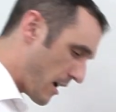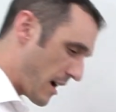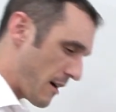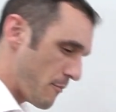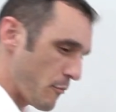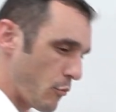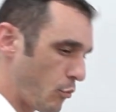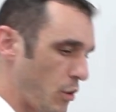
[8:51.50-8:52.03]

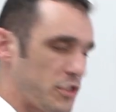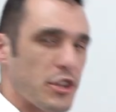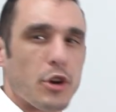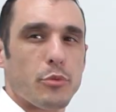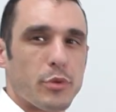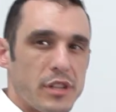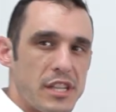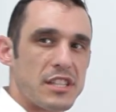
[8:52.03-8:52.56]
Um, what
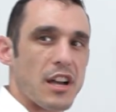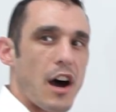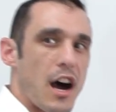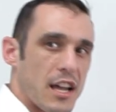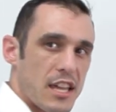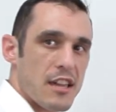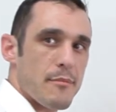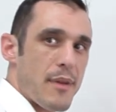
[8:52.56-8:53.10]
they're really
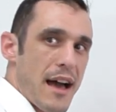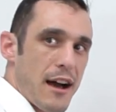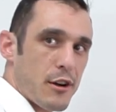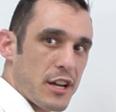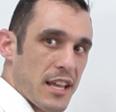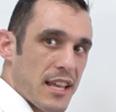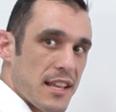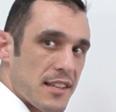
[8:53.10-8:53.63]
talking
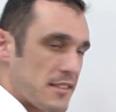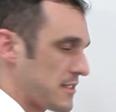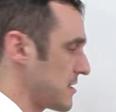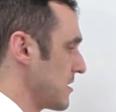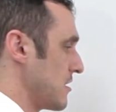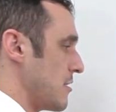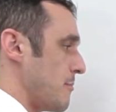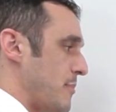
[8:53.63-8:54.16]
about
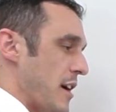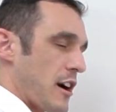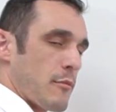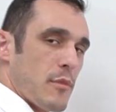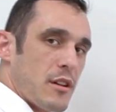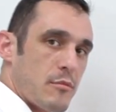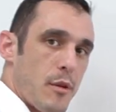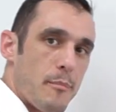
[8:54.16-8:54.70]
is the bare
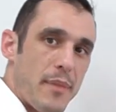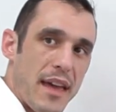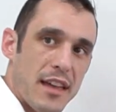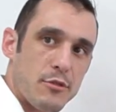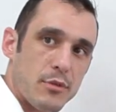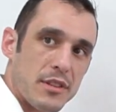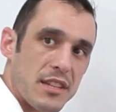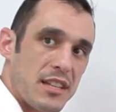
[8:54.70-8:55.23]
minimum
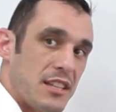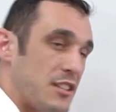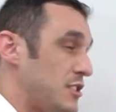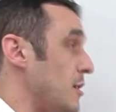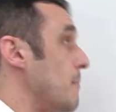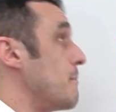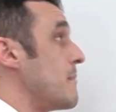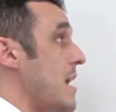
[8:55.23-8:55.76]
bandwidth needed
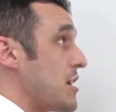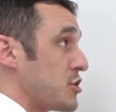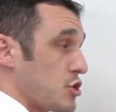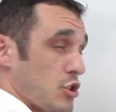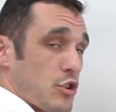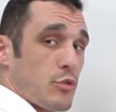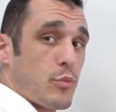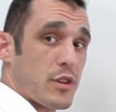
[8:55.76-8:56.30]
to
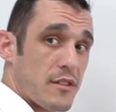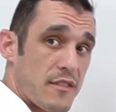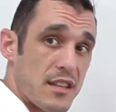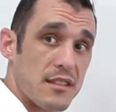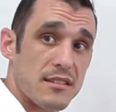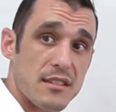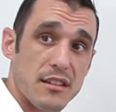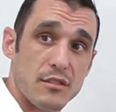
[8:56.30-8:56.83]
measure one of
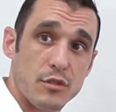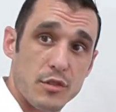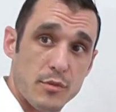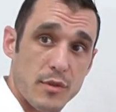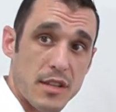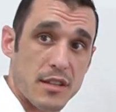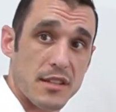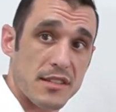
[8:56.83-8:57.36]
these signals
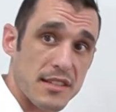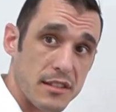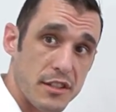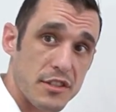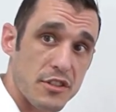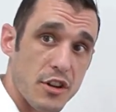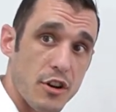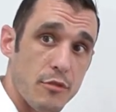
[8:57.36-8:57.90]
with an
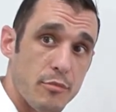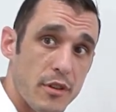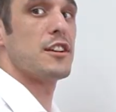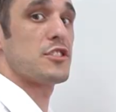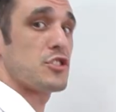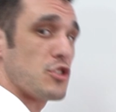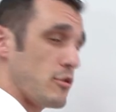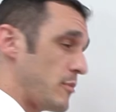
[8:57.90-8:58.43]
oscilloscope,
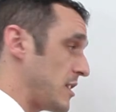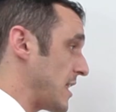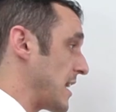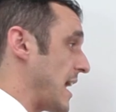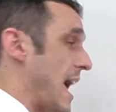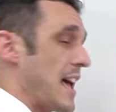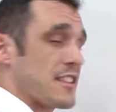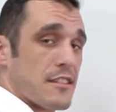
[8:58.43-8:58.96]
assuming
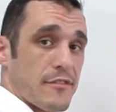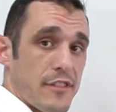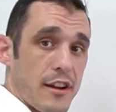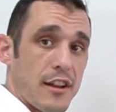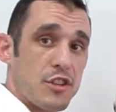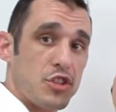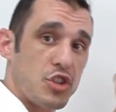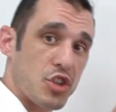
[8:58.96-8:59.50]
that it has a
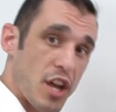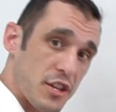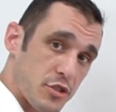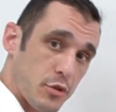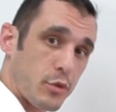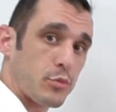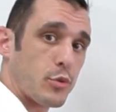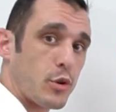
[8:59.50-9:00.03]
very
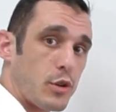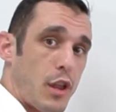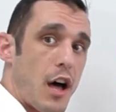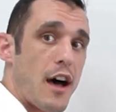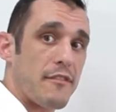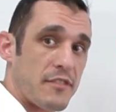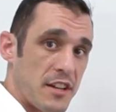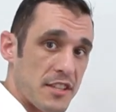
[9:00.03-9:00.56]
gentle roll
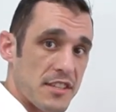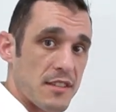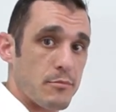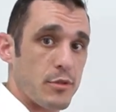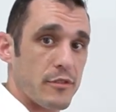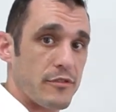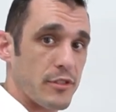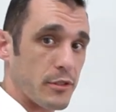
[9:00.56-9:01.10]
off in its
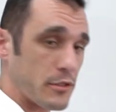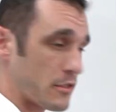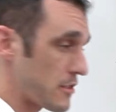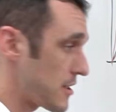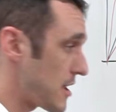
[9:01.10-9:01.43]
input filter